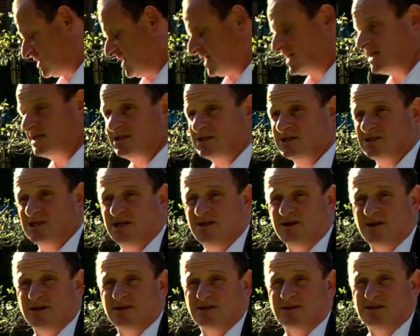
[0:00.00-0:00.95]
Checking to see
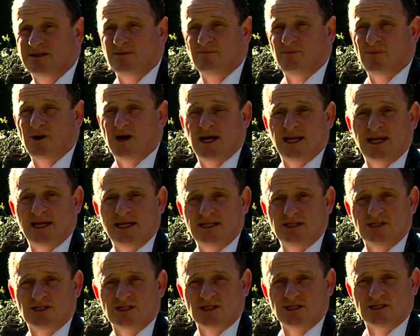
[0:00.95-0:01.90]
that my
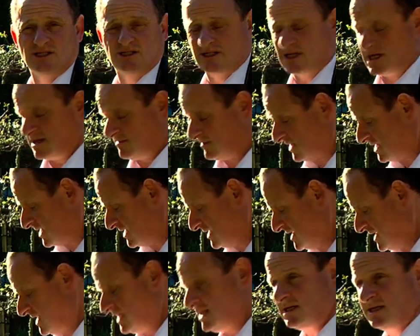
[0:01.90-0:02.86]
lens is
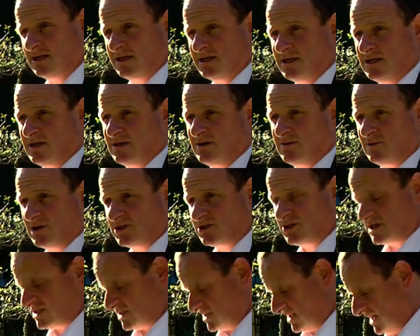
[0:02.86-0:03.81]
clean,
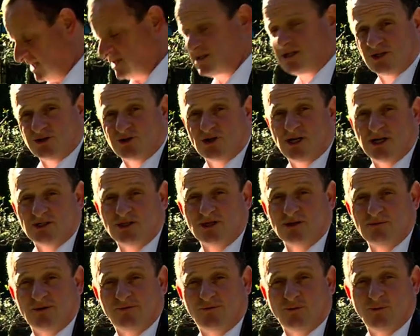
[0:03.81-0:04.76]
which I tend to try and
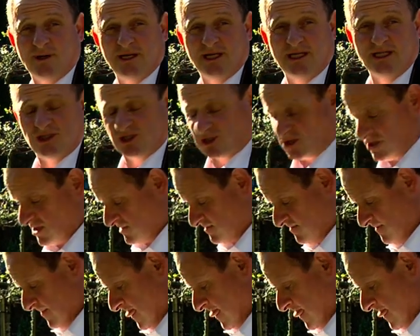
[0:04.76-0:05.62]
do before any shot.